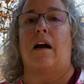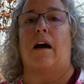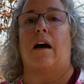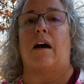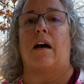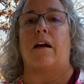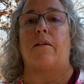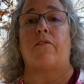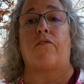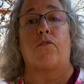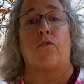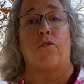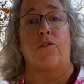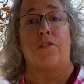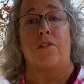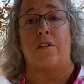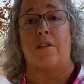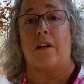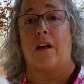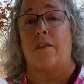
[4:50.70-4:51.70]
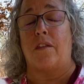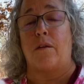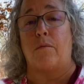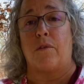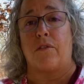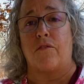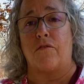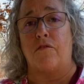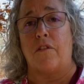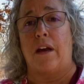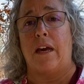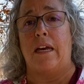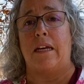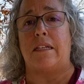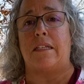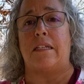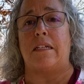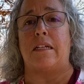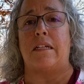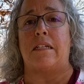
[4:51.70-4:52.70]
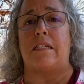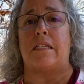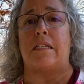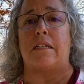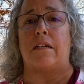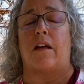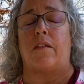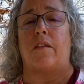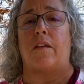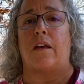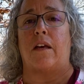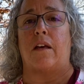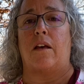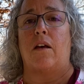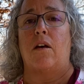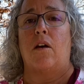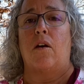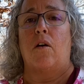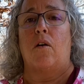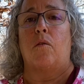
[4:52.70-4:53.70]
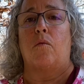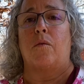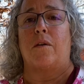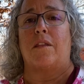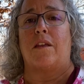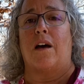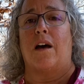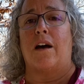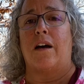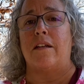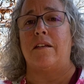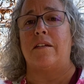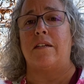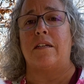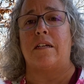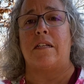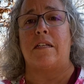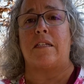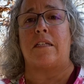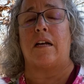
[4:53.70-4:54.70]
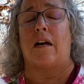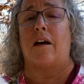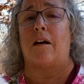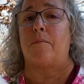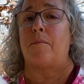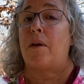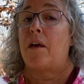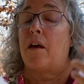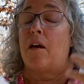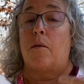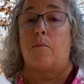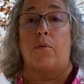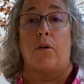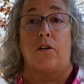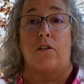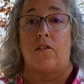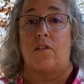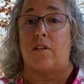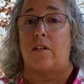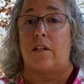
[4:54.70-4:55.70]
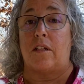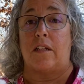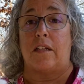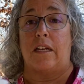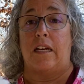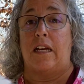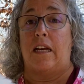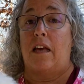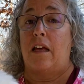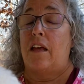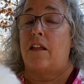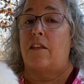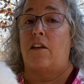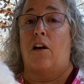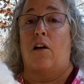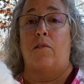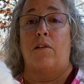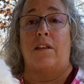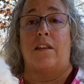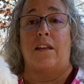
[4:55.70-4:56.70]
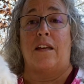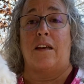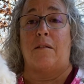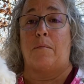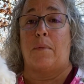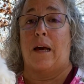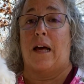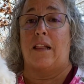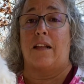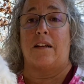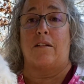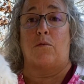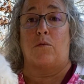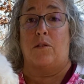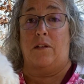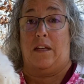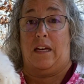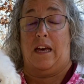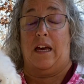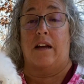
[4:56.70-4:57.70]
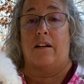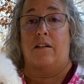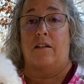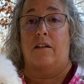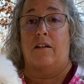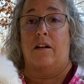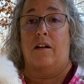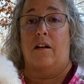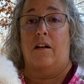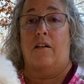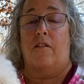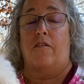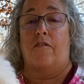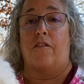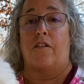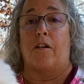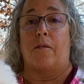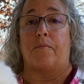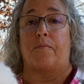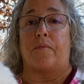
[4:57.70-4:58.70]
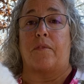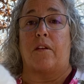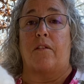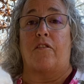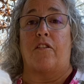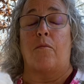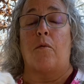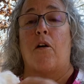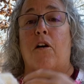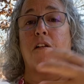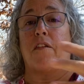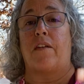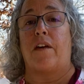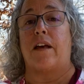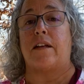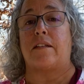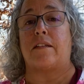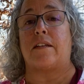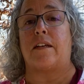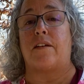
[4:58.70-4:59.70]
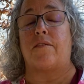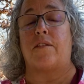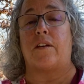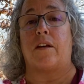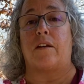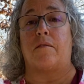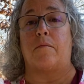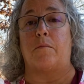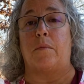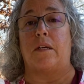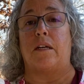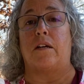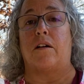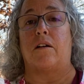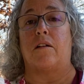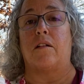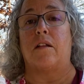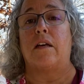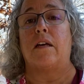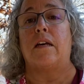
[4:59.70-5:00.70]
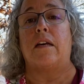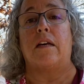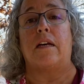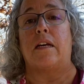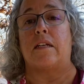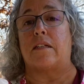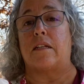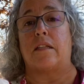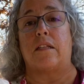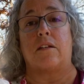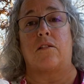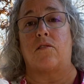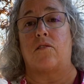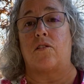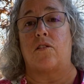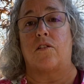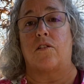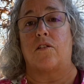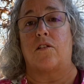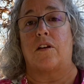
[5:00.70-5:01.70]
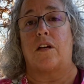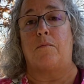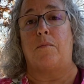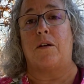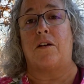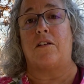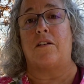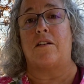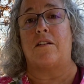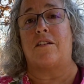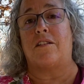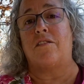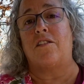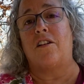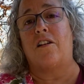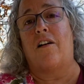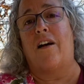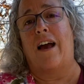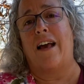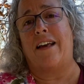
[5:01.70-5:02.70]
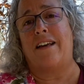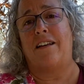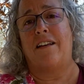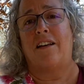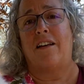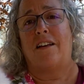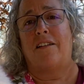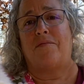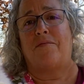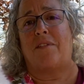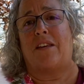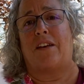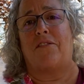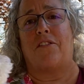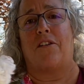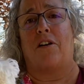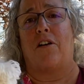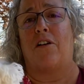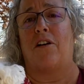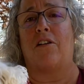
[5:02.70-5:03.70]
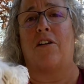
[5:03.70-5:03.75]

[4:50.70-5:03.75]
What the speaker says: Of course, nothing with raisins, nothing with onions. Personally, the only thing Bella will get from our Thanksgiving meal is a little turkey because, you know, I give her,